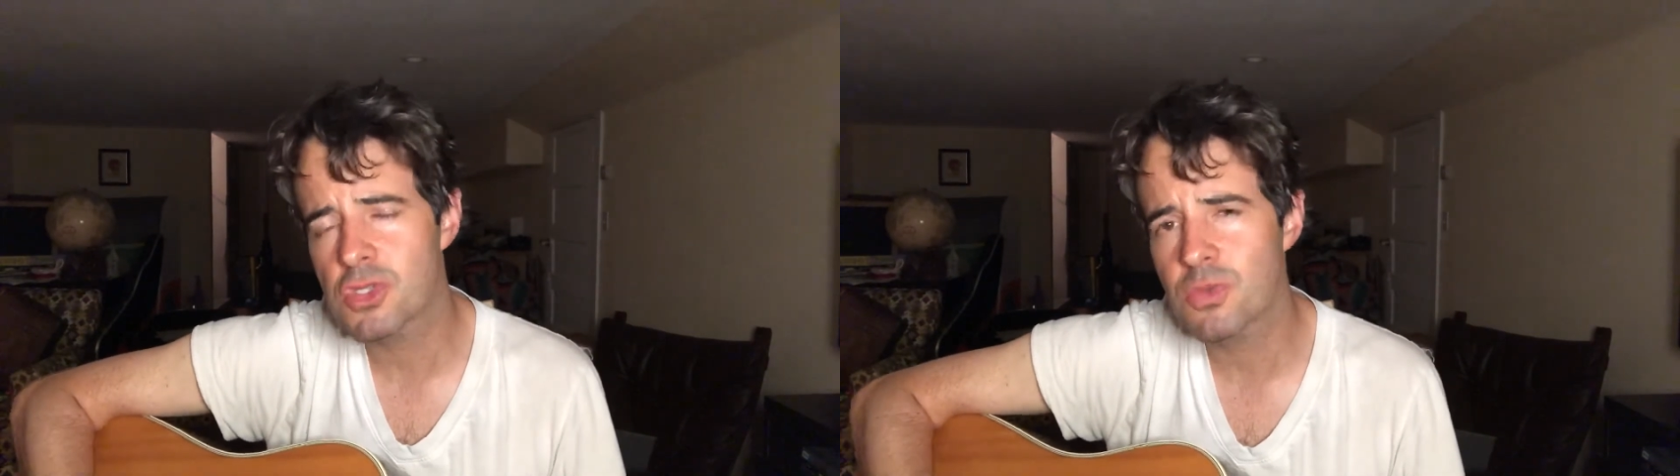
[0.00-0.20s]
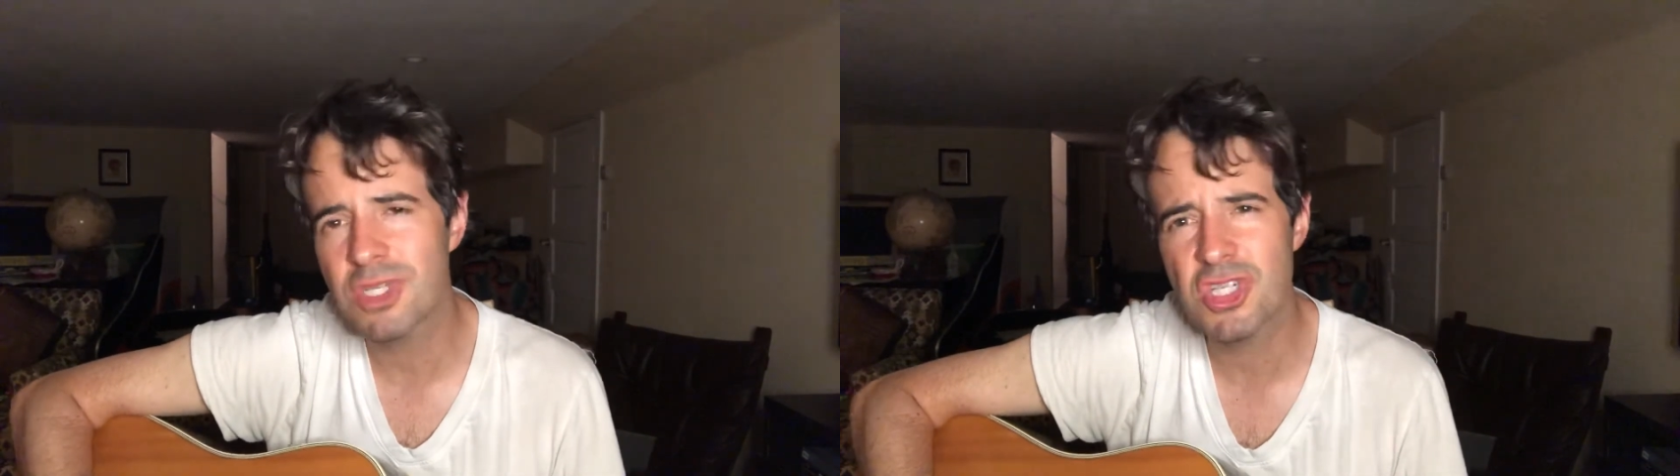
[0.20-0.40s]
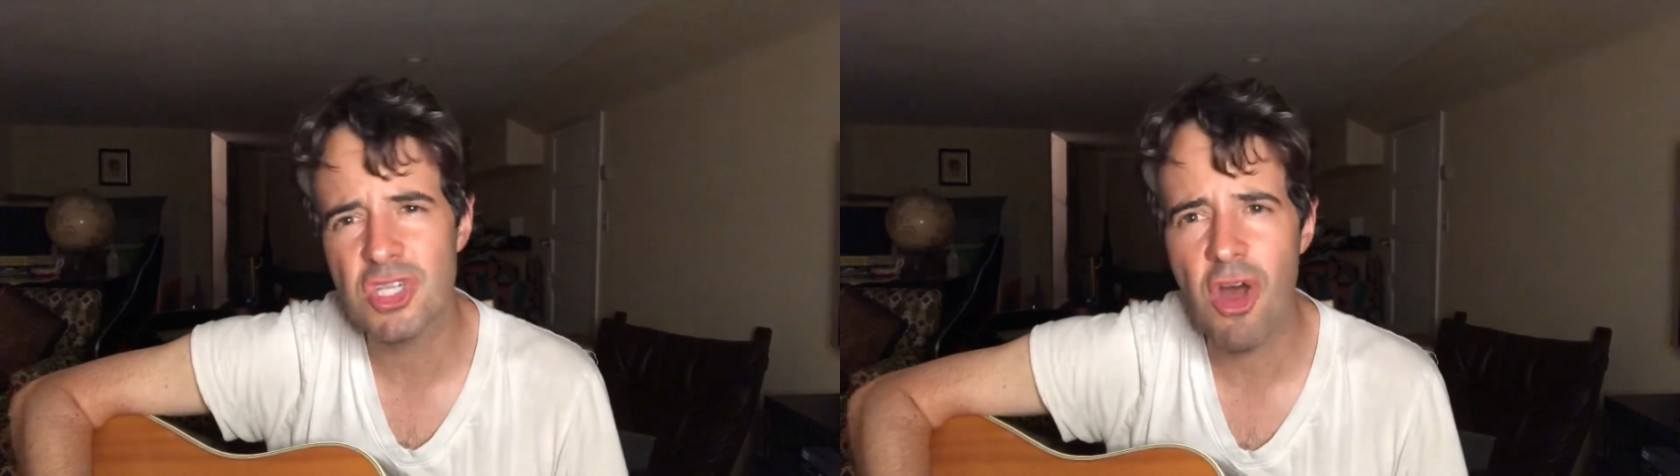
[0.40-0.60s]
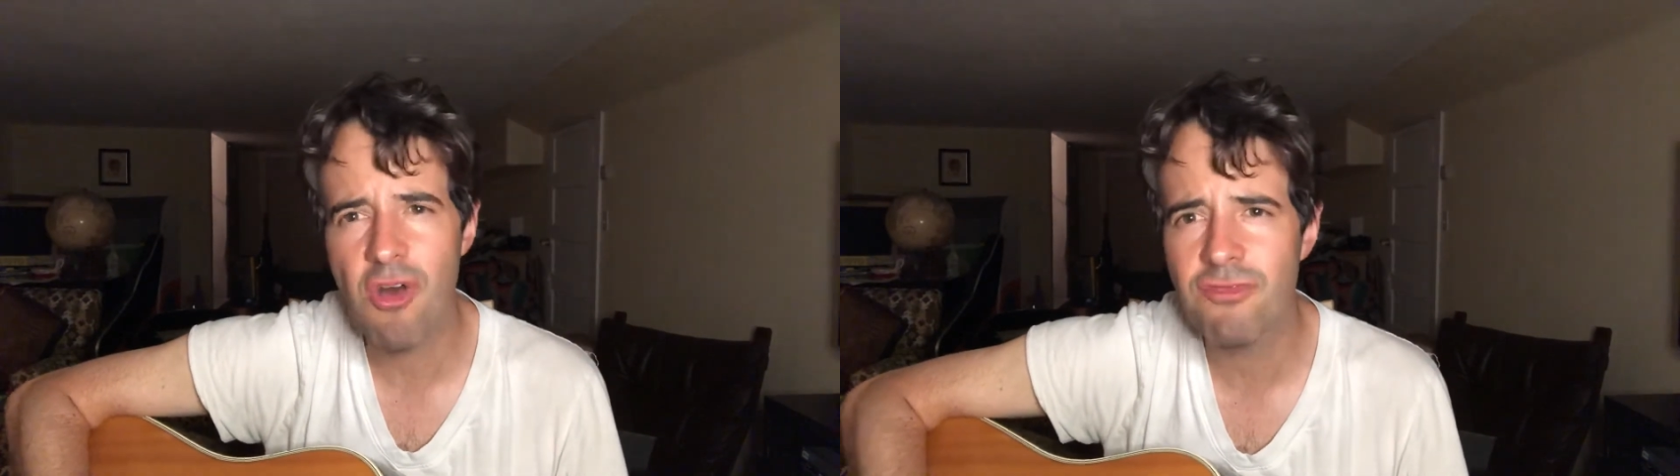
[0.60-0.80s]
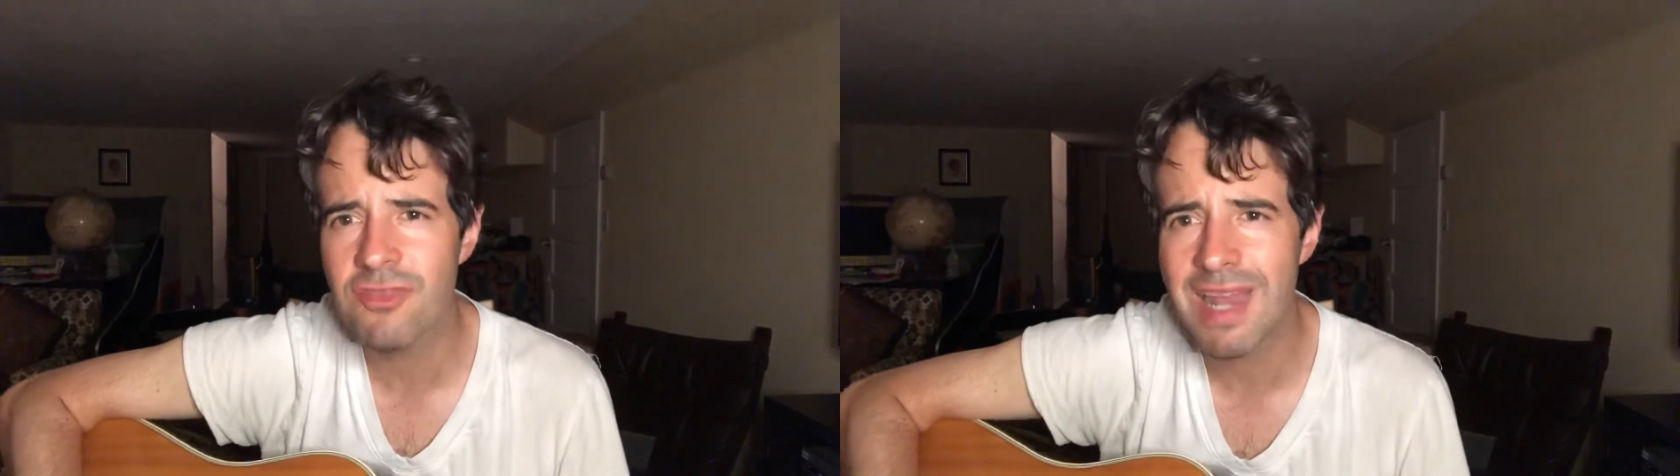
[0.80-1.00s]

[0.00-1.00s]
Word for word: switched off the